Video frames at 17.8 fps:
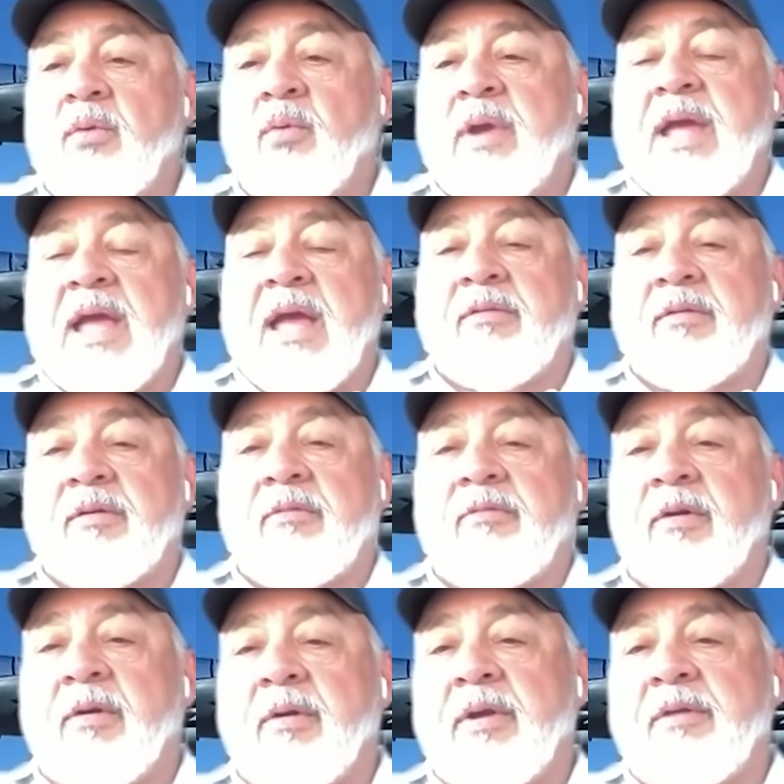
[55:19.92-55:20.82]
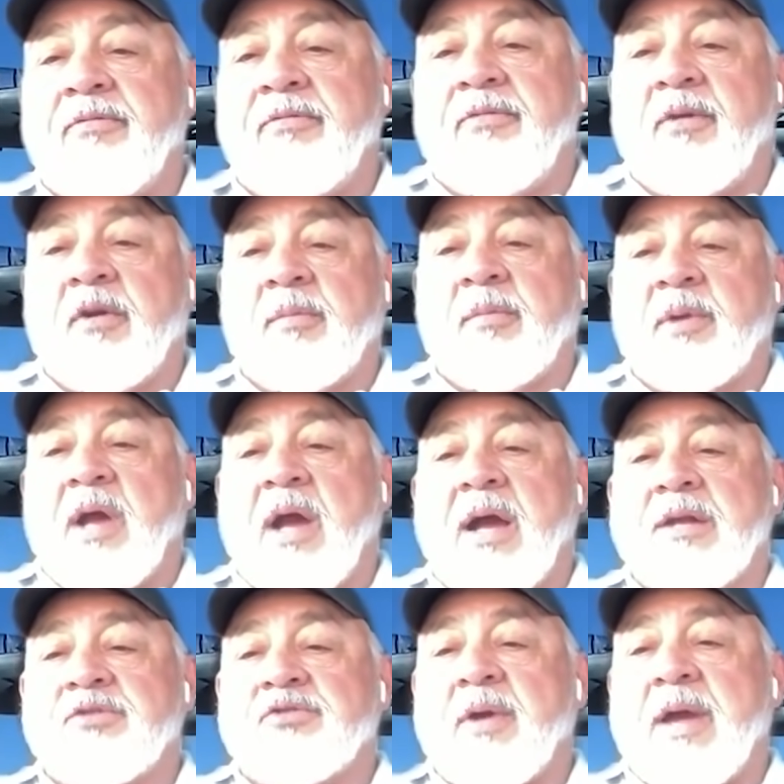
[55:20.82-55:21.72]
we have a very firm
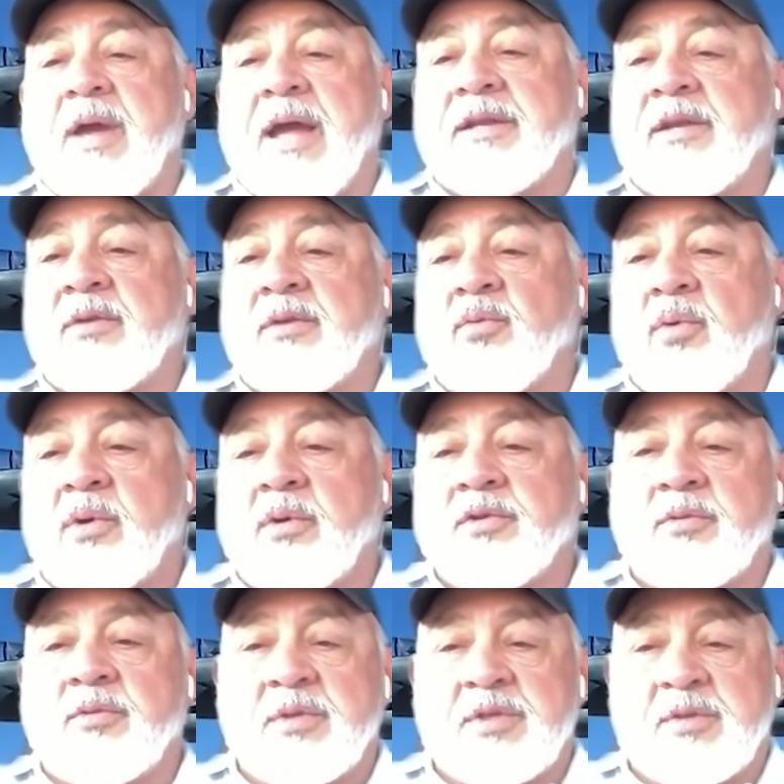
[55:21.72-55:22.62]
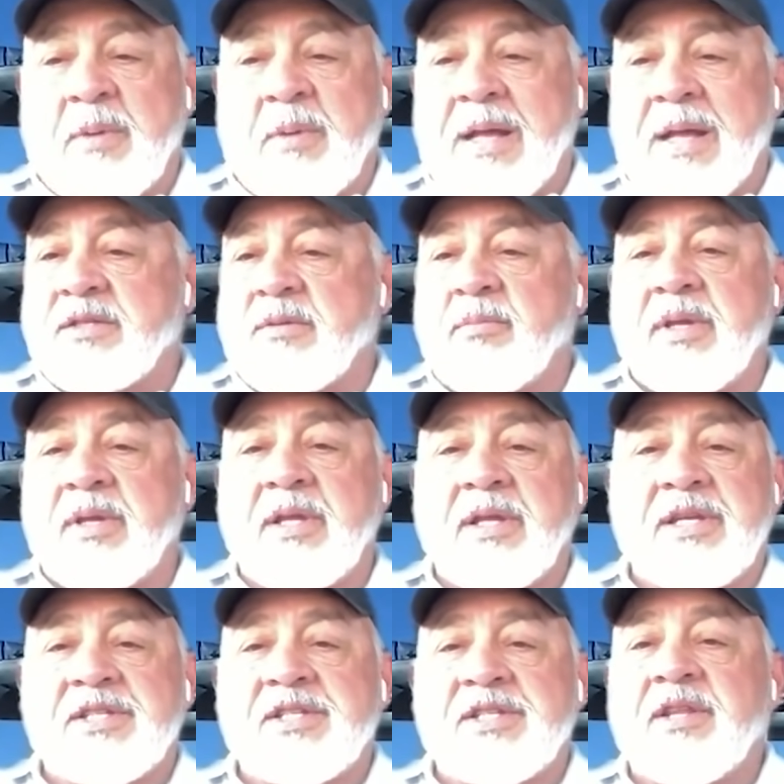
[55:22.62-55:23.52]
contract in roles and
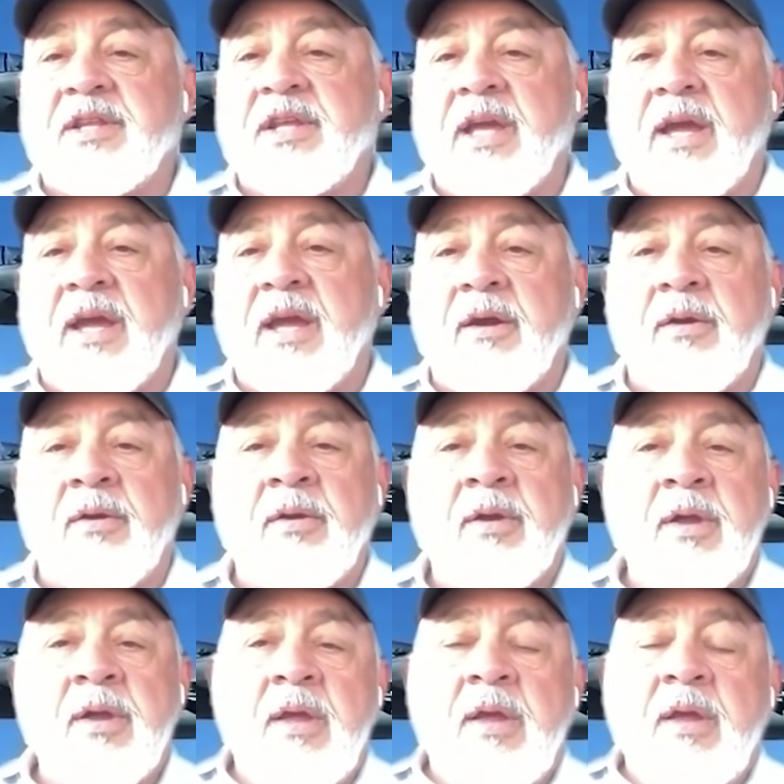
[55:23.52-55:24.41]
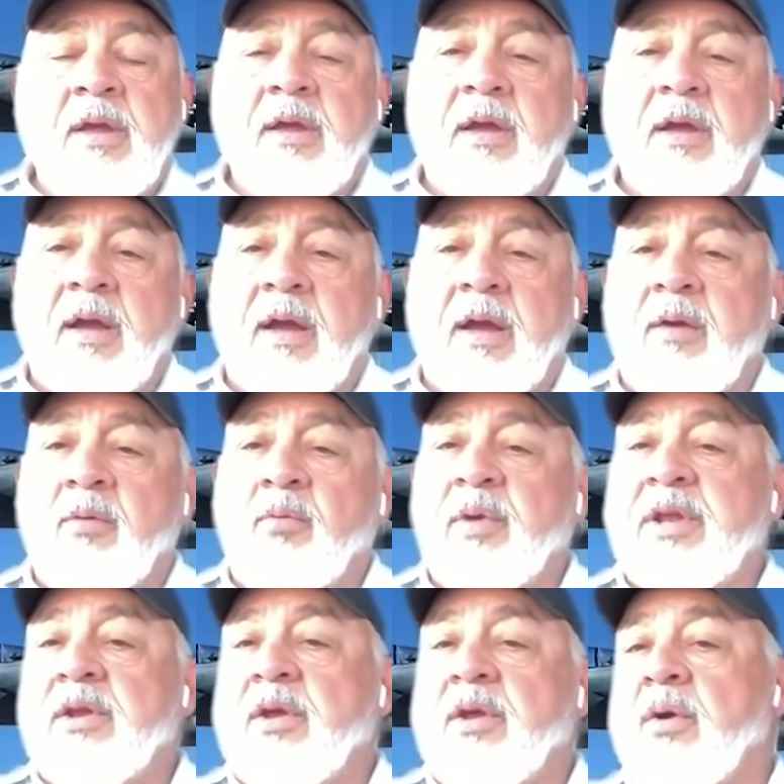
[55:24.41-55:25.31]
responsibilities in the air. Uh,
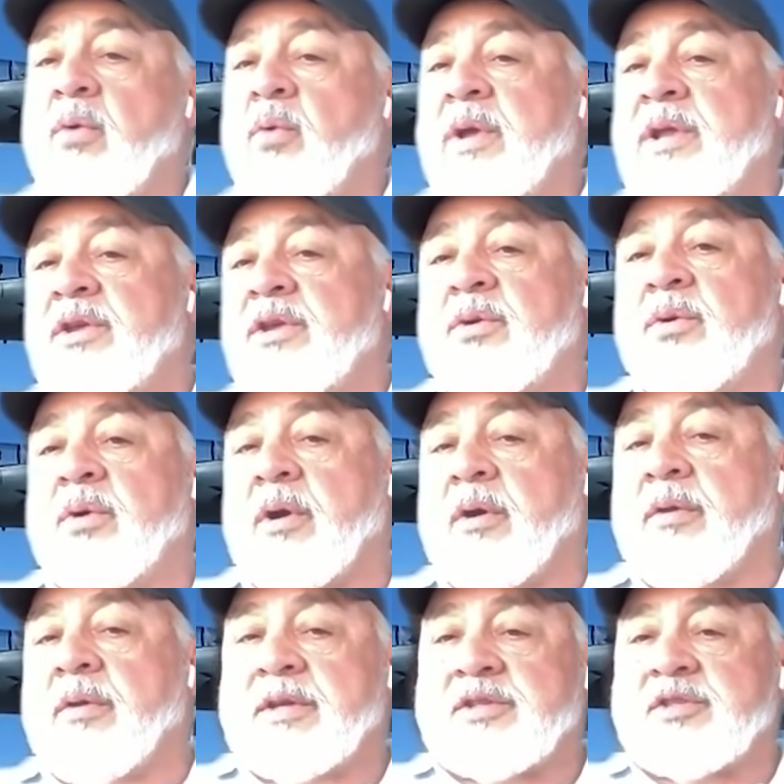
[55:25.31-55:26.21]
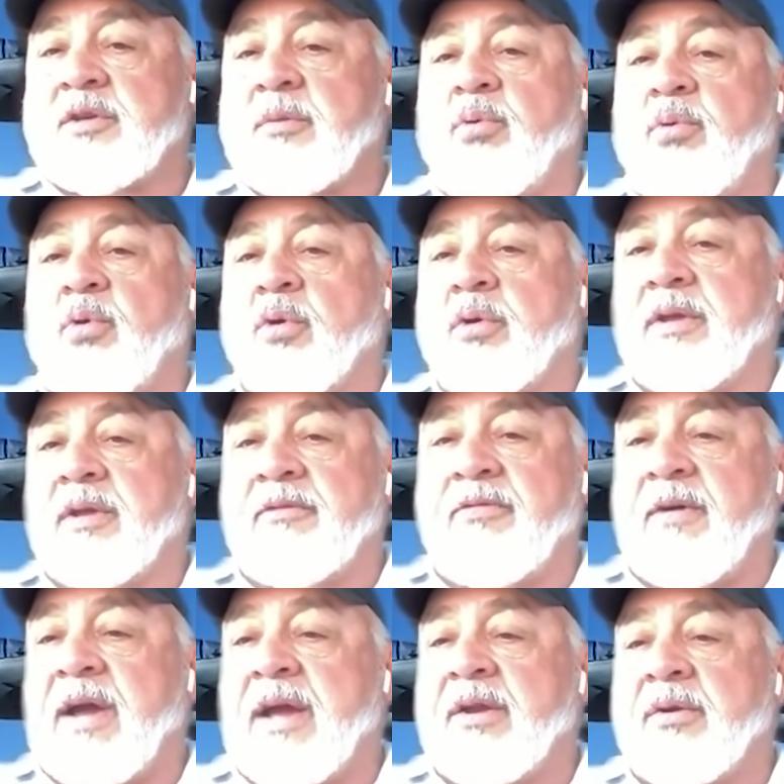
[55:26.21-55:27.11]
we know when you are the supported
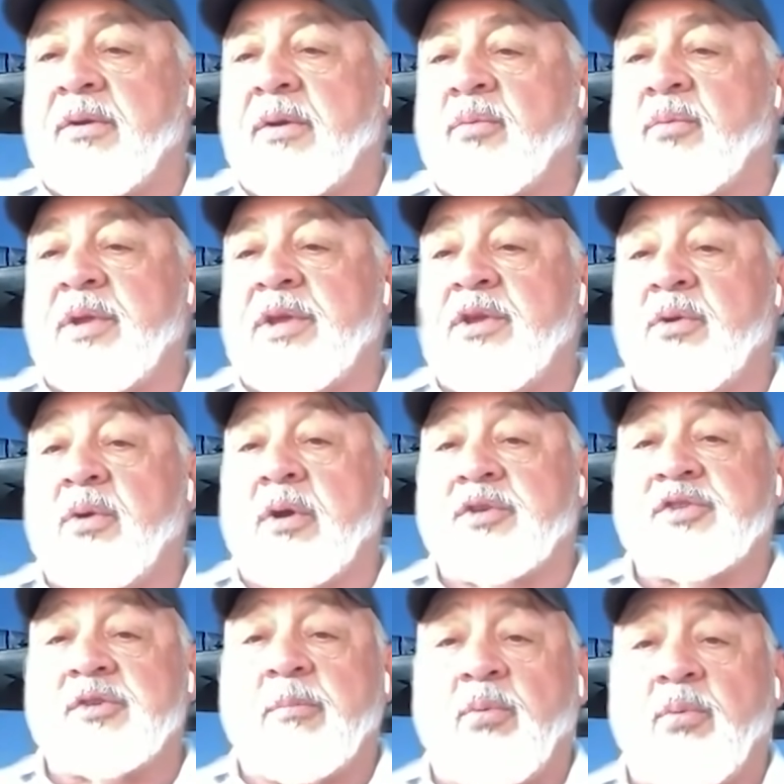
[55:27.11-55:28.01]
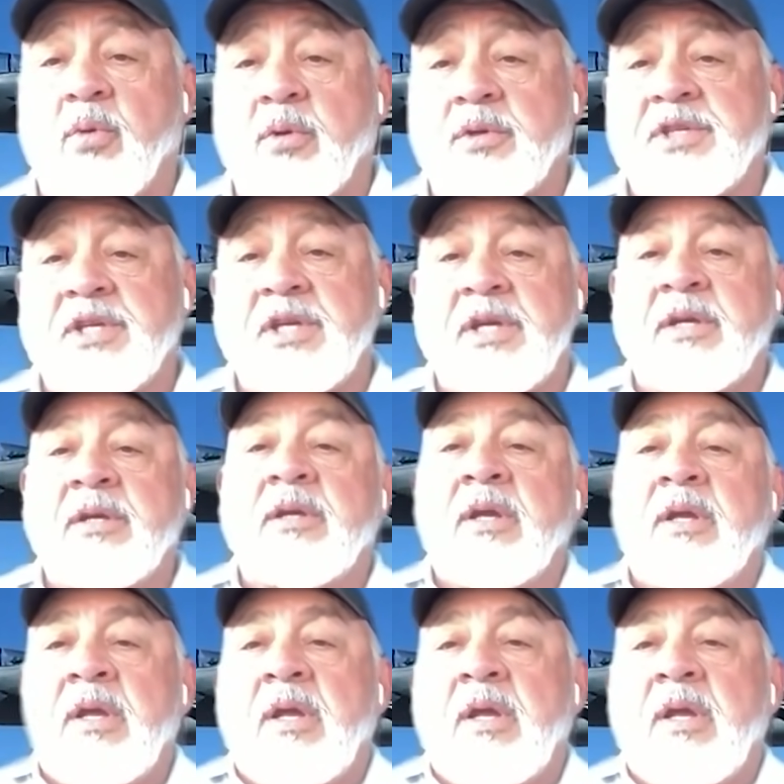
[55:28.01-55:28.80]
fighter and when you are supporting,